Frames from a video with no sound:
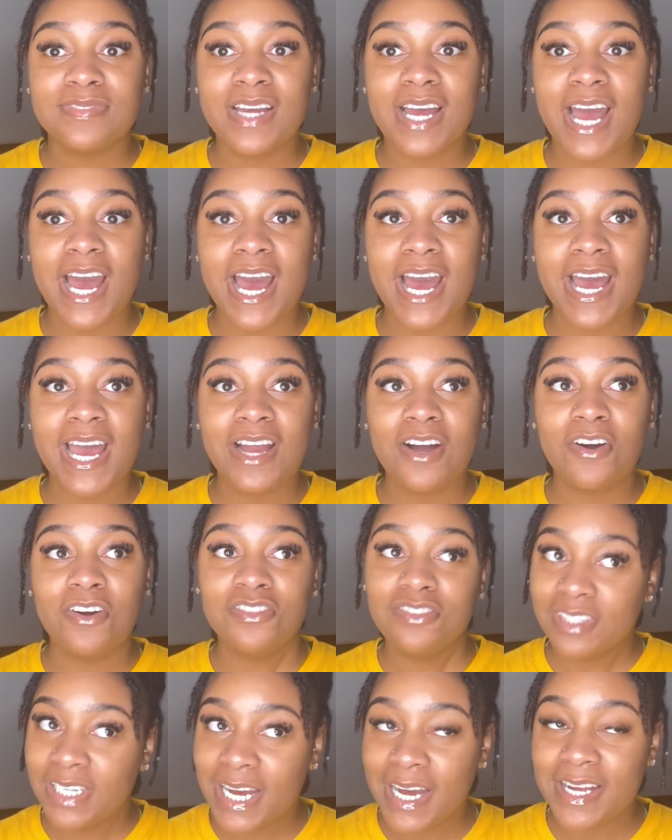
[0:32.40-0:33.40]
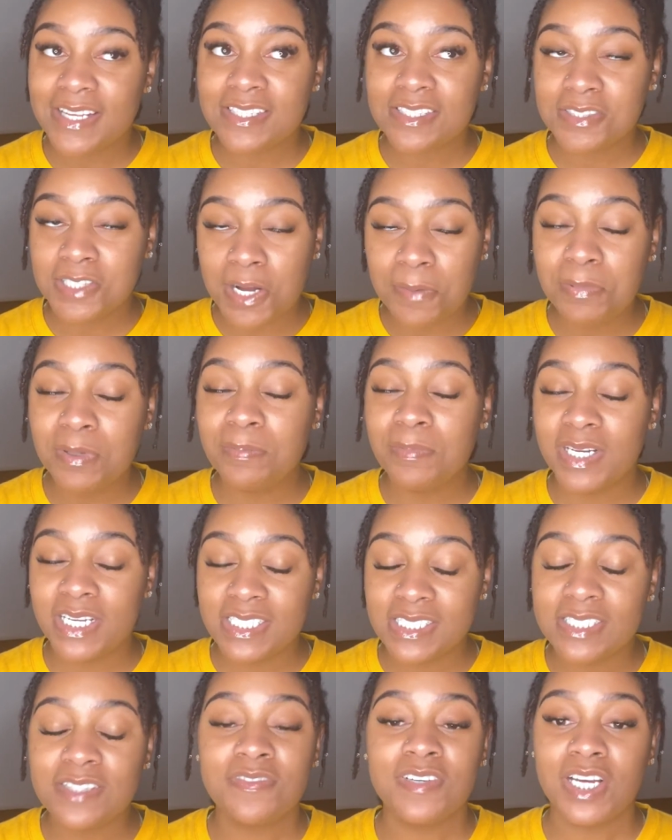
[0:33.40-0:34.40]
I owe you guys a couple
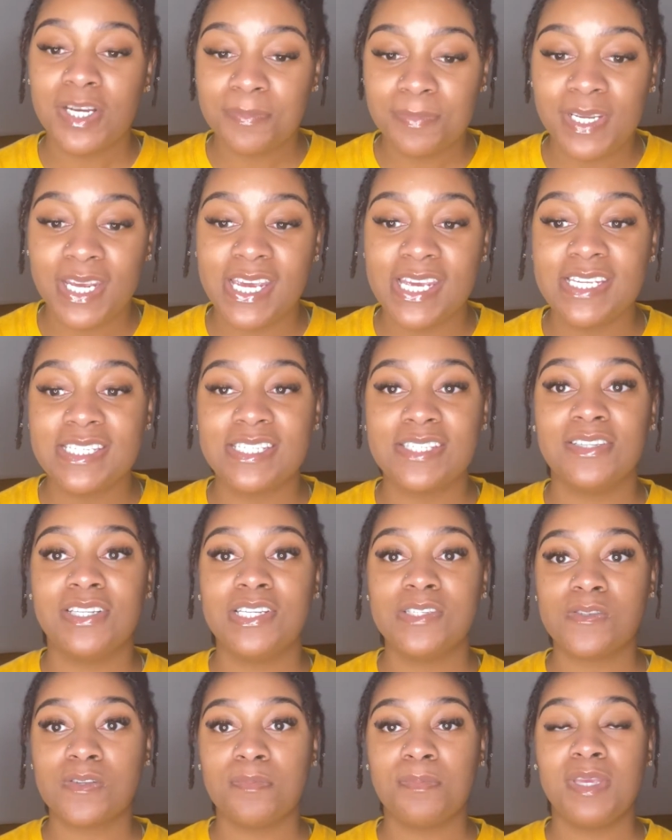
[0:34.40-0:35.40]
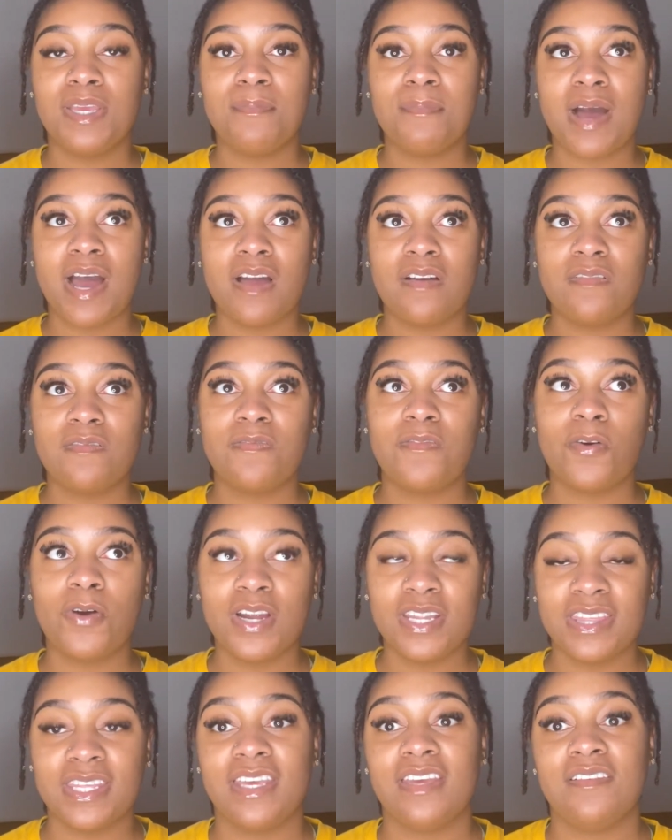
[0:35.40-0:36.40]
months of updates. So this will be my 4th
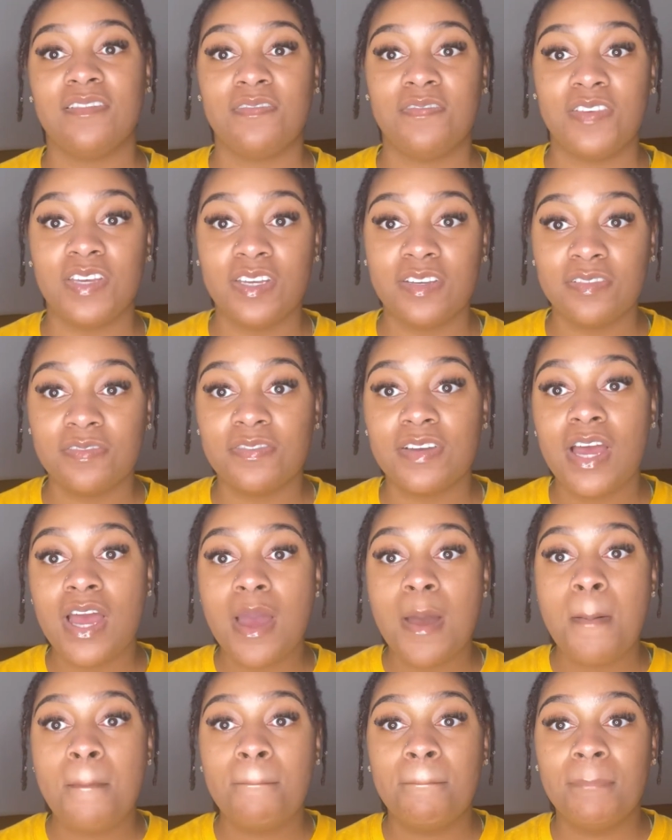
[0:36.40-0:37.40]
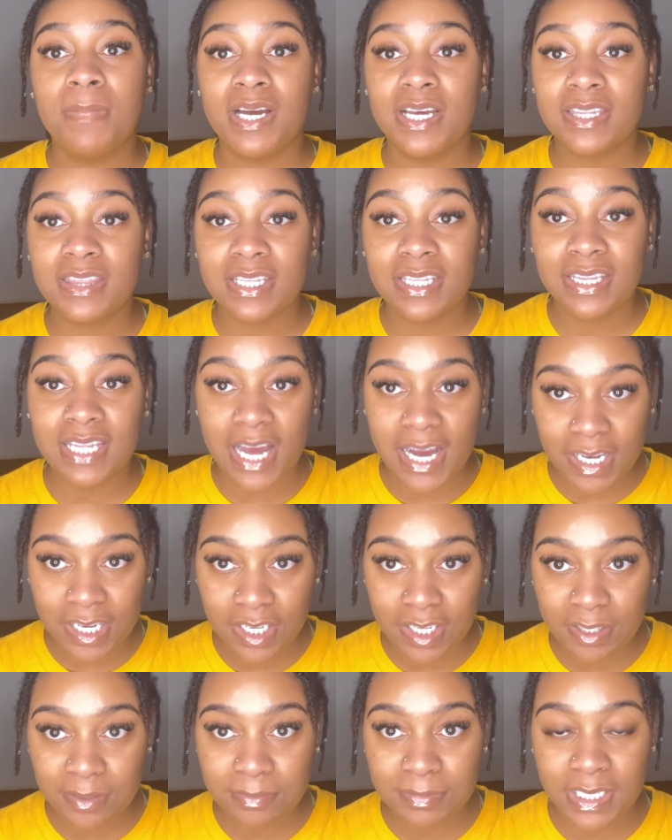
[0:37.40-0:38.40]
and 5th month Loc
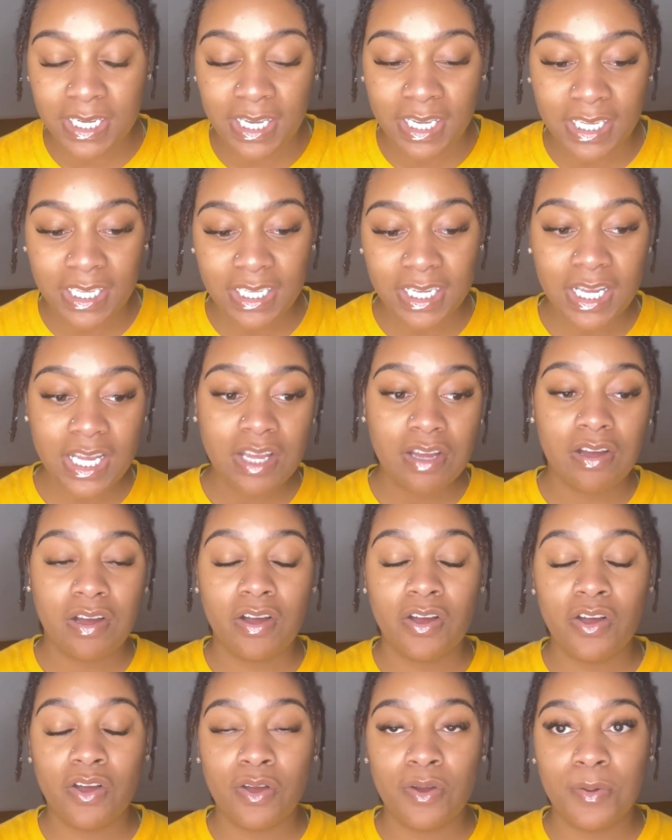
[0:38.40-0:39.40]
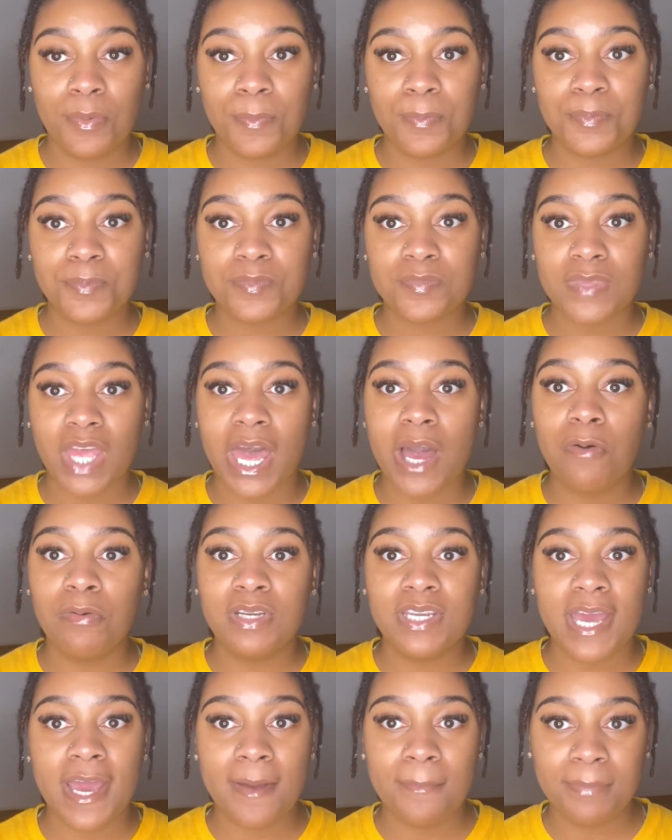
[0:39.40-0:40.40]
update. I would
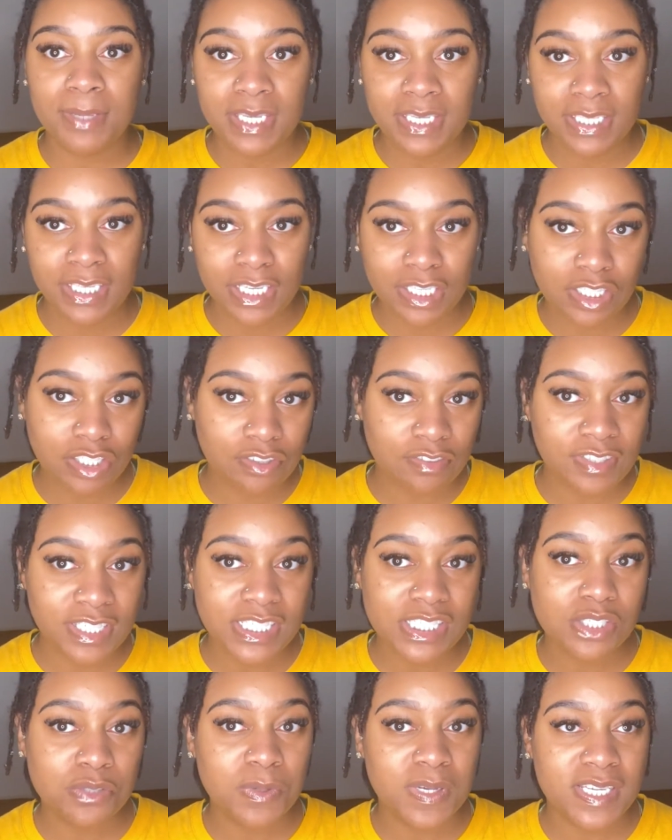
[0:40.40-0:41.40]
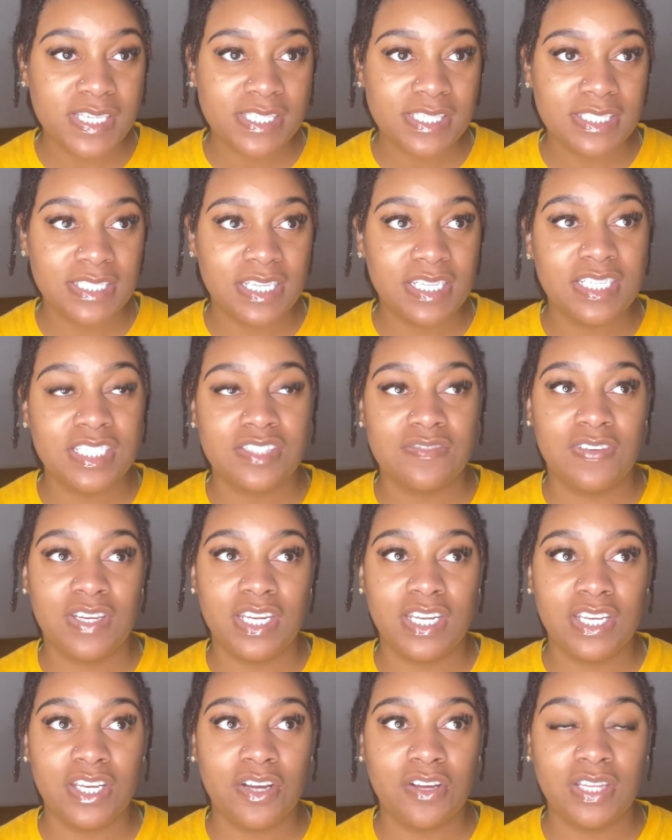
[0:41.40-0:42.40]
not be getting a retwist in this
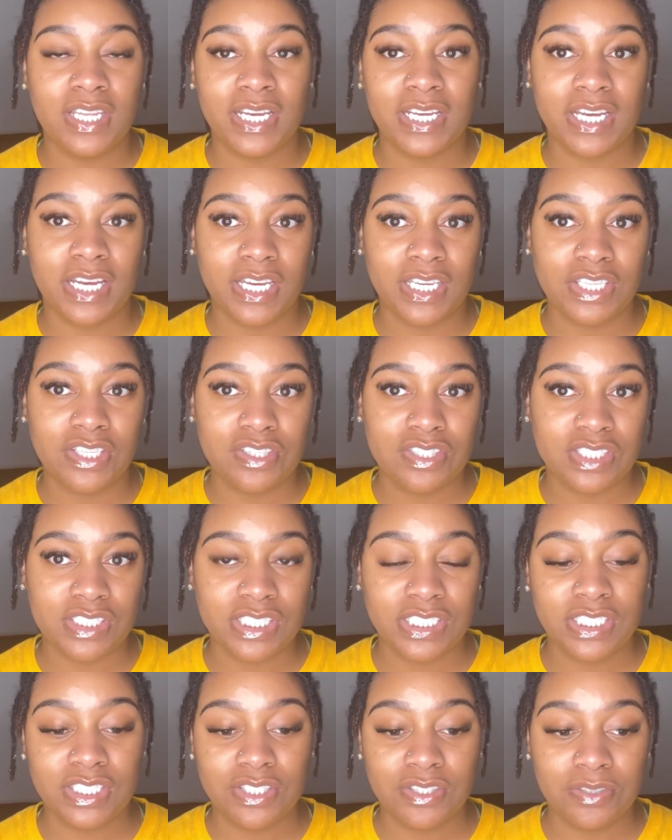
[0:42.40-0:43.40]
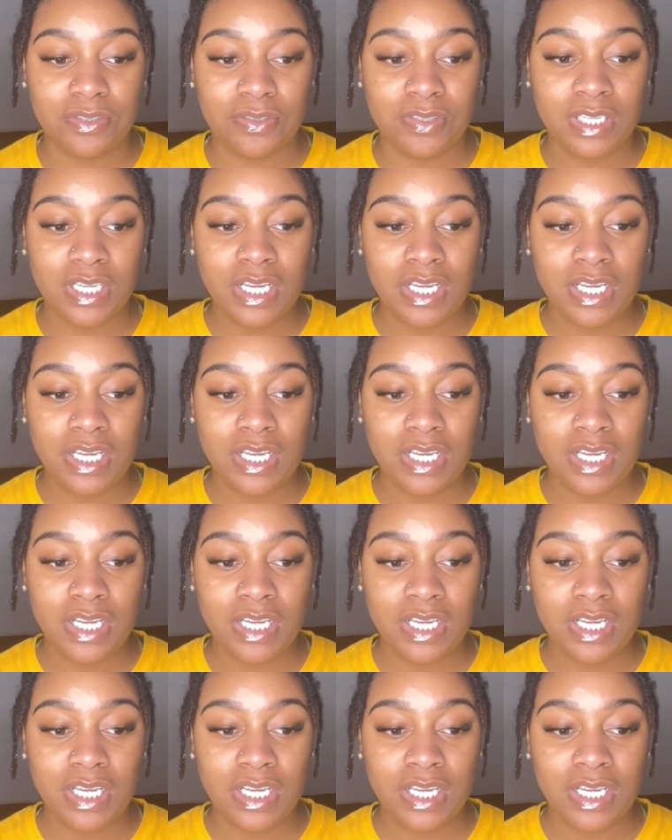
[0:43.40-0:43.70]
video like I usually do,